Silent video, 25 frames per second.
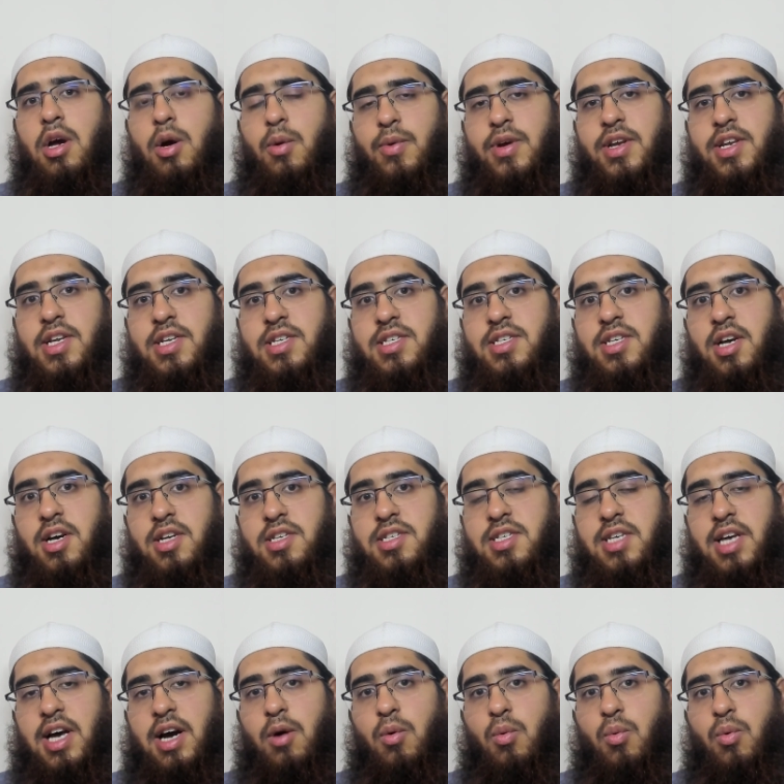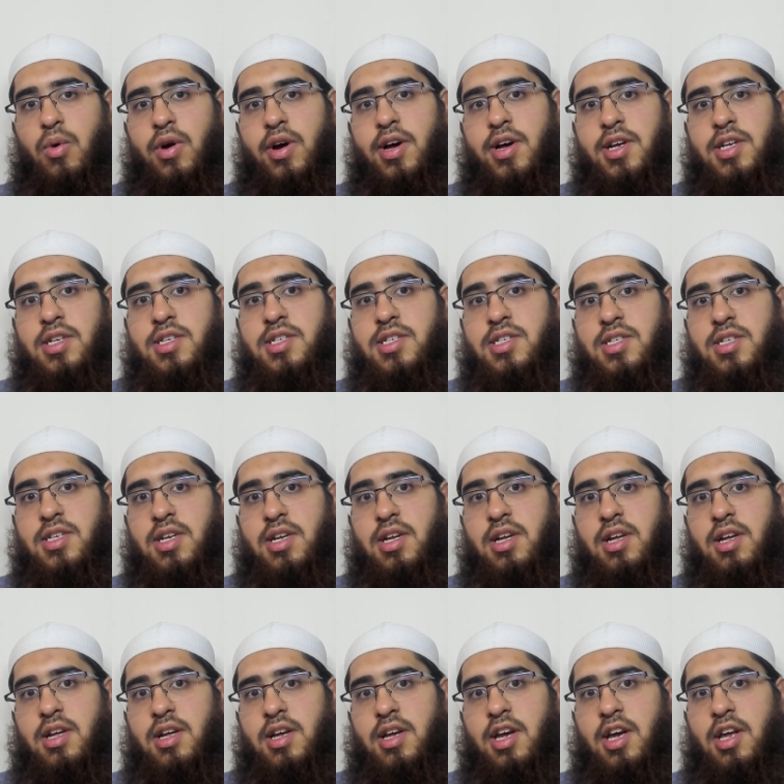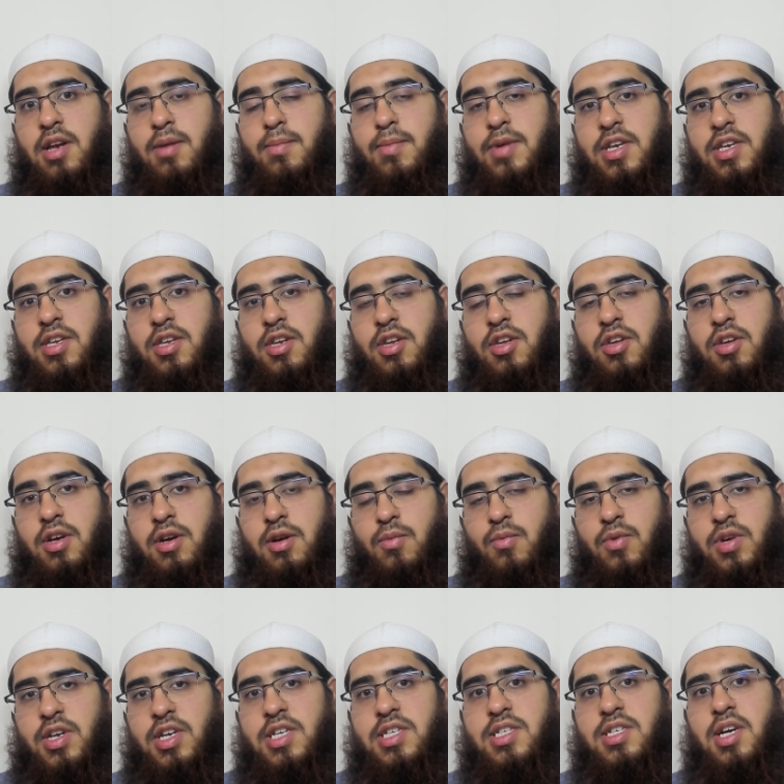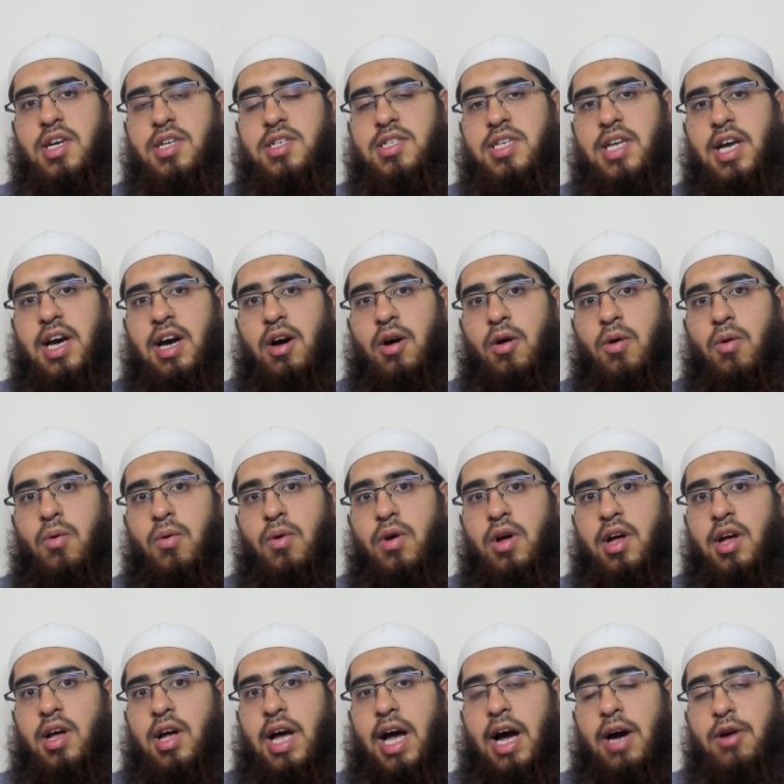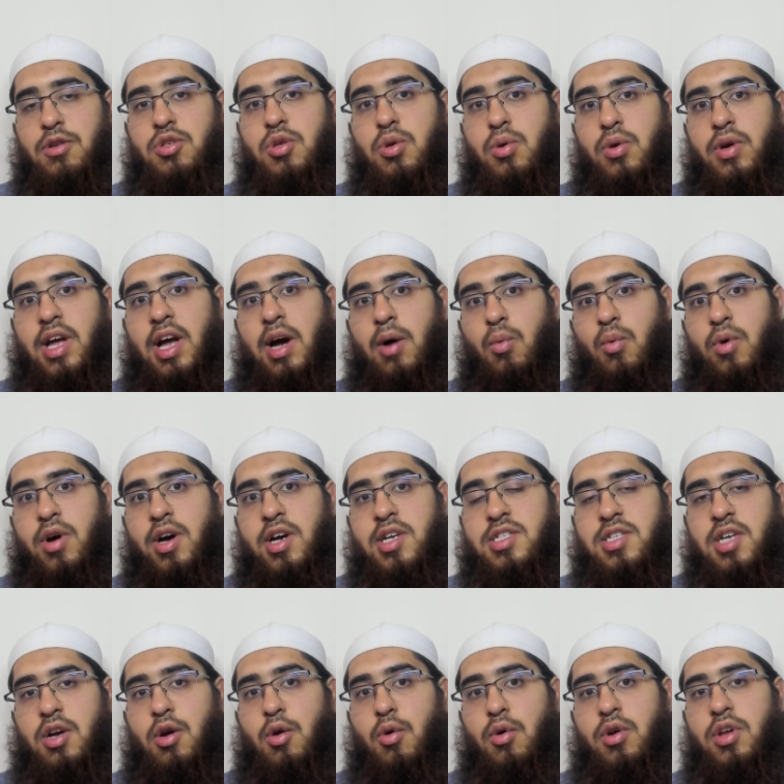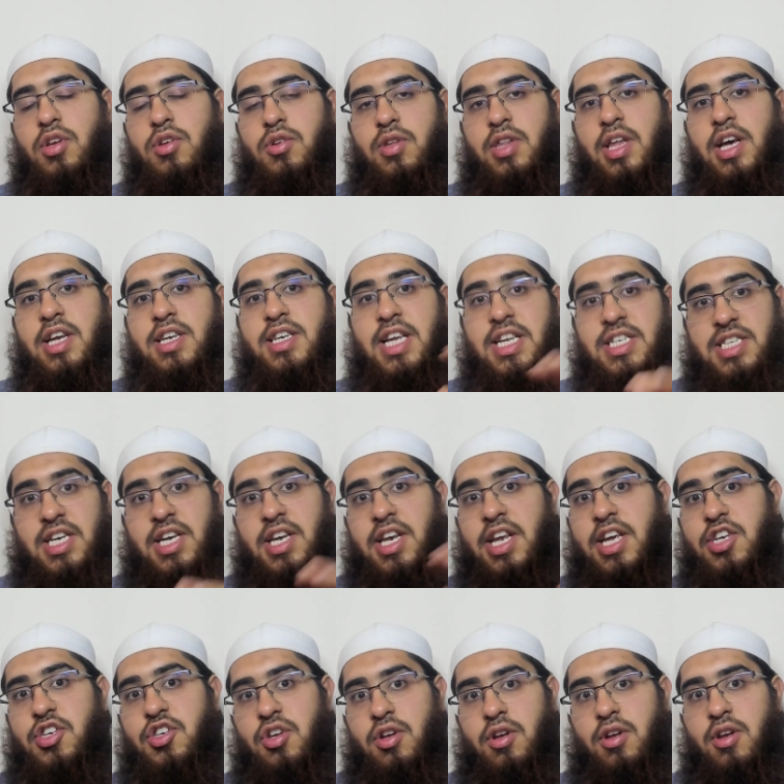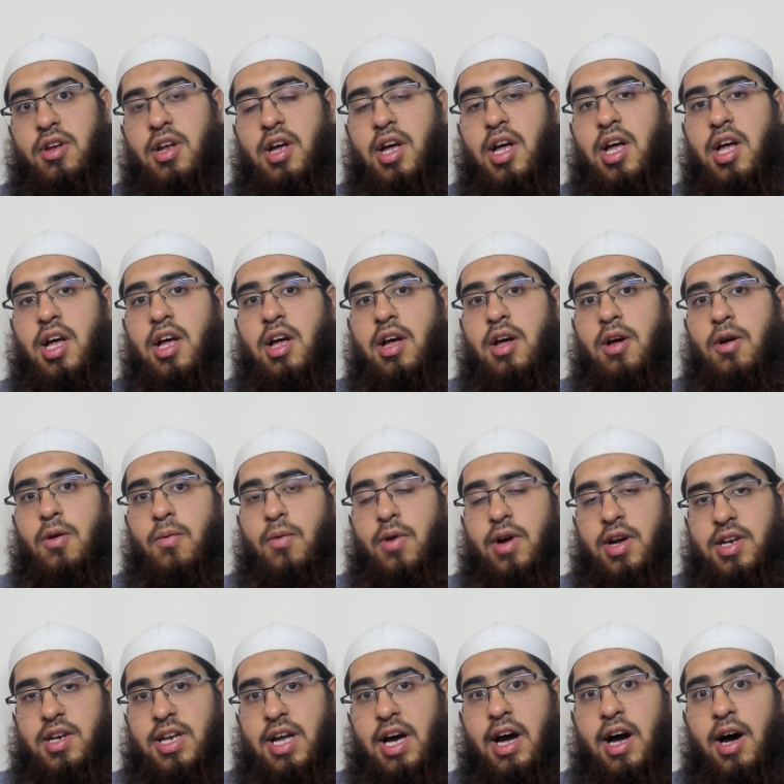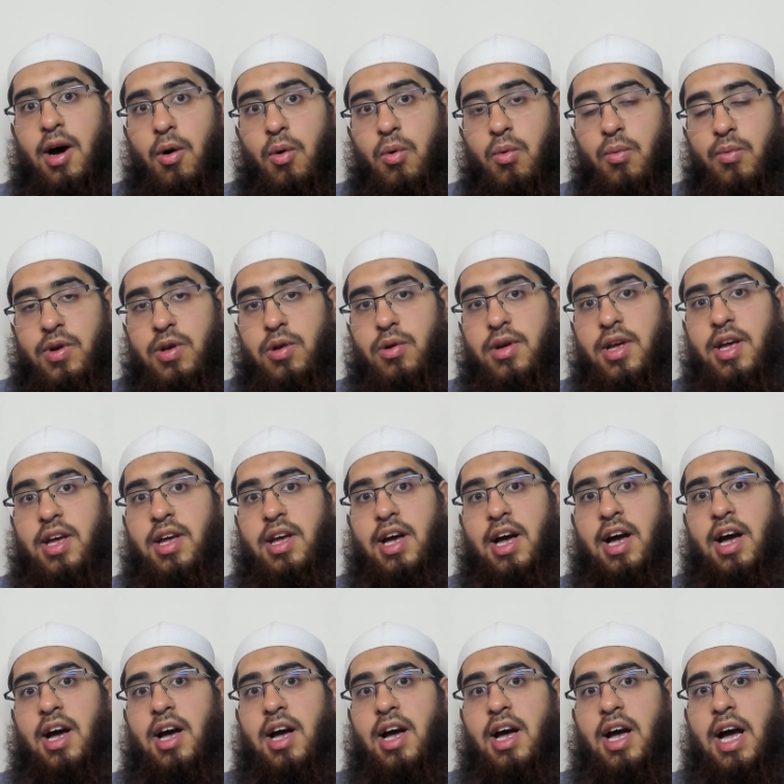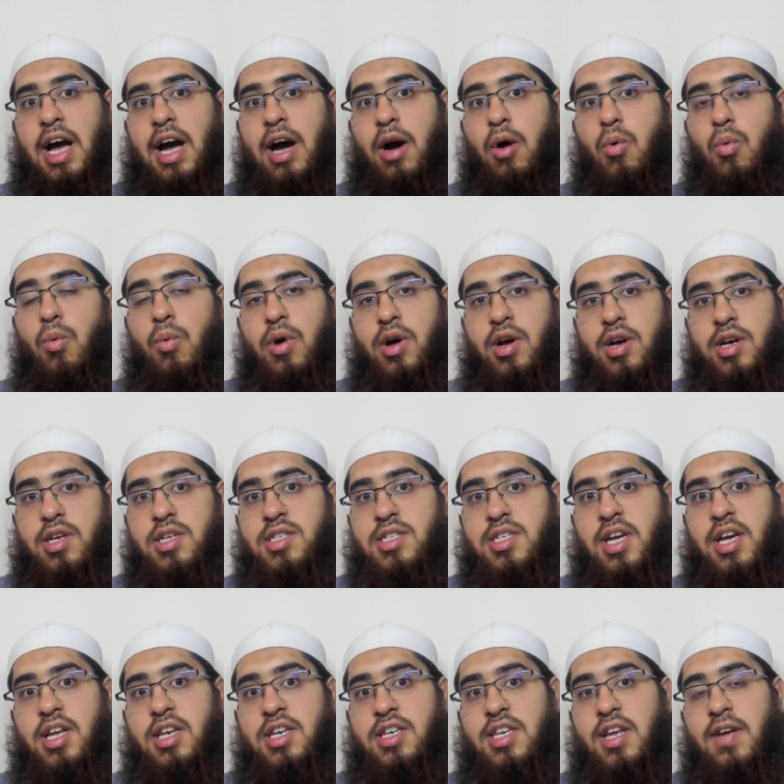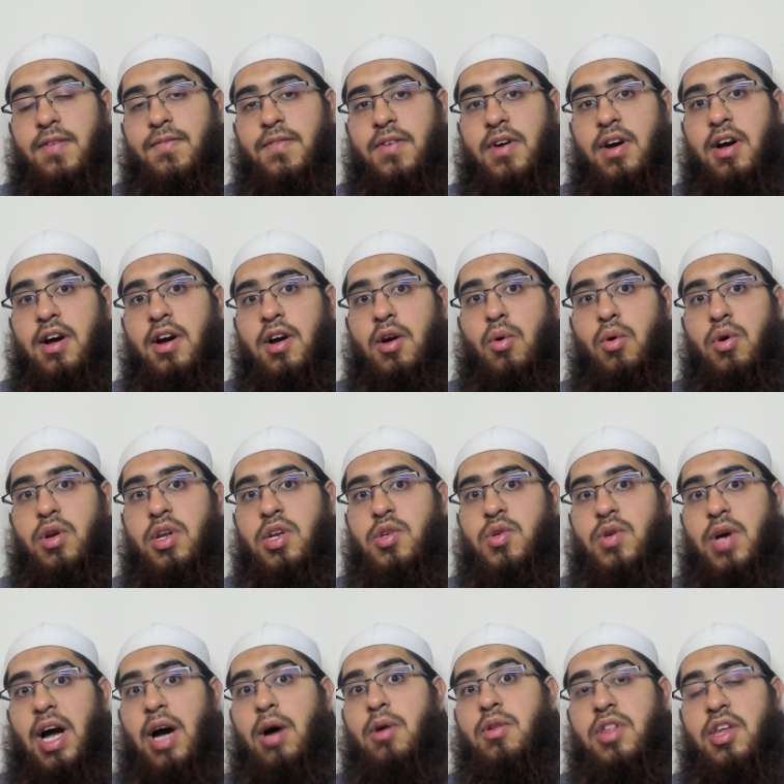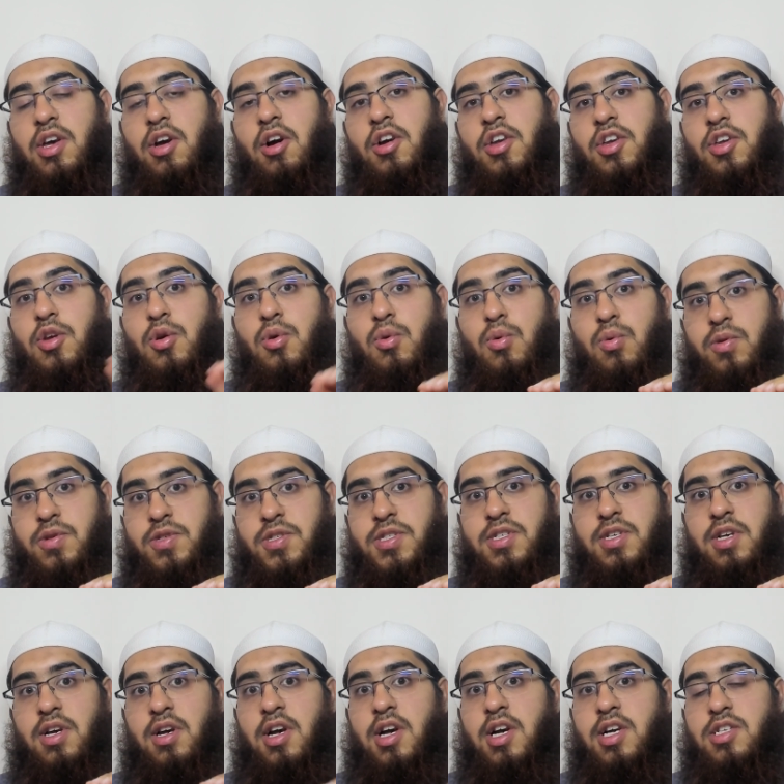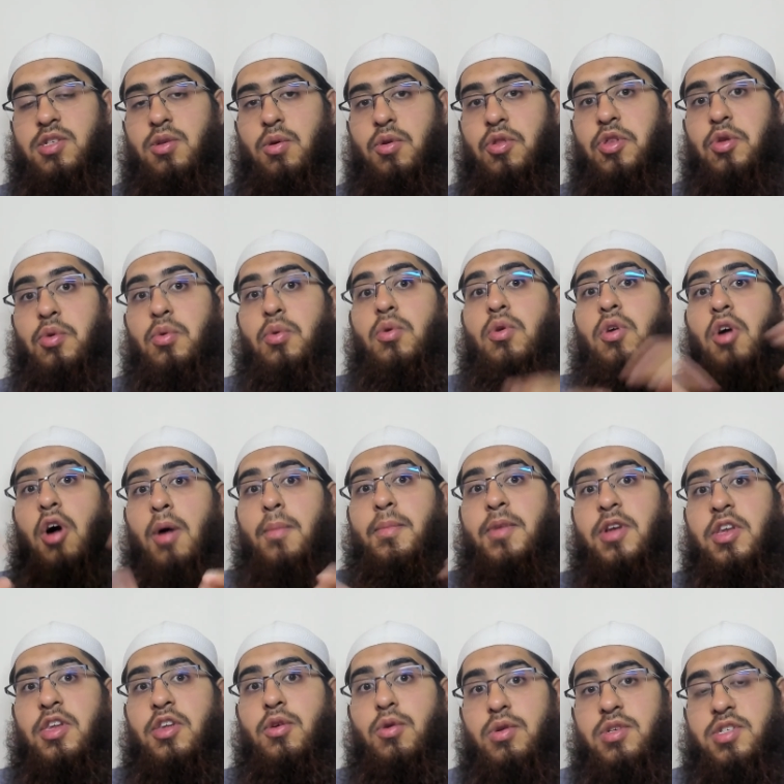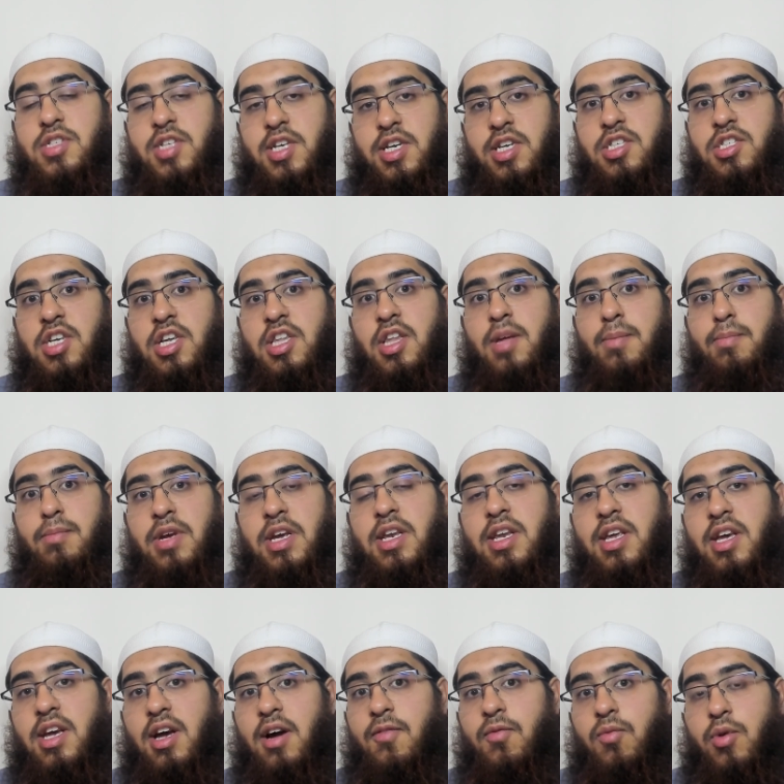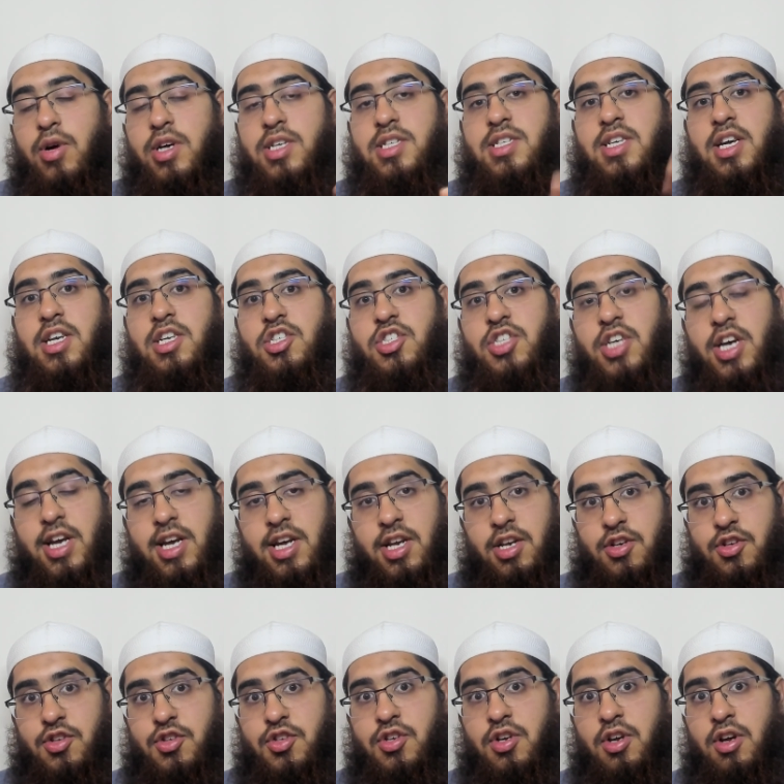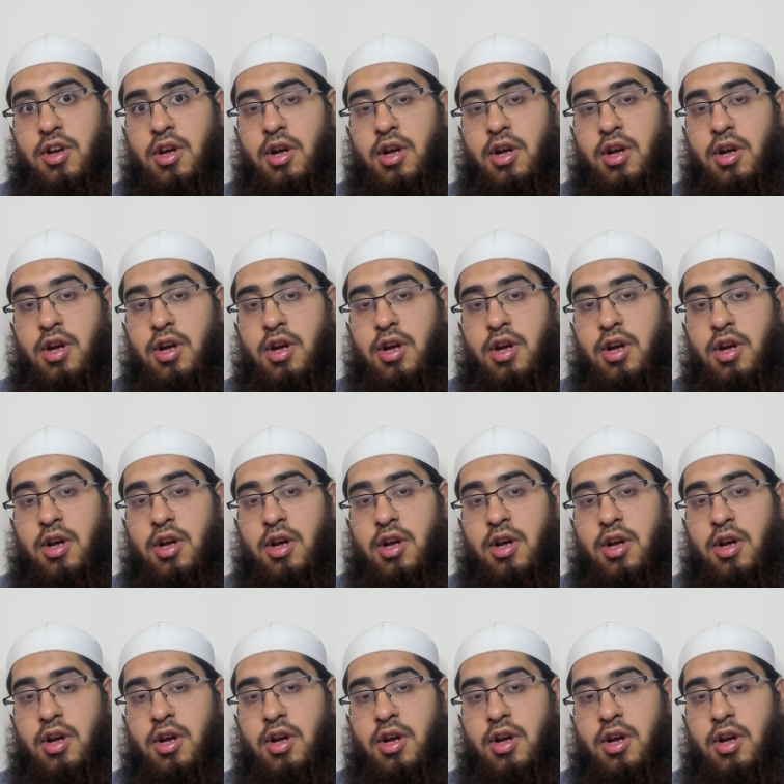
we discussed how words can be, we discussed how to look at words according to their designation. Right now, we're looking at how words can differ according to how they are used. So through common usage, the meaning of words can change,